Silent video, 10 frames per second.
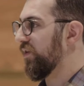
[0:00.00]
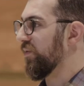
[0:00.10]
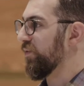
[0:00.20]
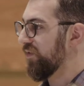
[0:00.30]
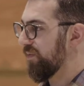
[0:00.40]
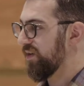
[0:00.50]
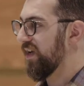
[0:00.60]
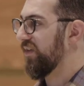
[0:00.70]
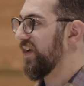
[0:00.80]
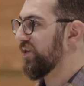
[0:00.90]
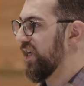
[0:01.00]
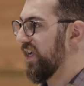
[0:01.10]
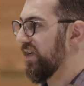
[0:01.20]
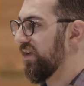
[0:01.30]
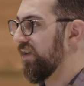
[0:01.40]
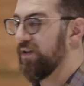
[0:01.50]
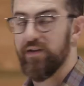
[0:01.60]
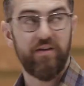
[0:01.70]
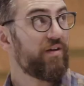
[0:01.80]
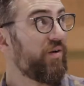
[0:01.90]
or moved up and down that chain,
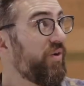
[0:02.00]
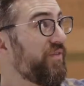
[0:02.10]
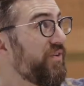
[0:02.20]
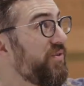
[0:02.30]
one of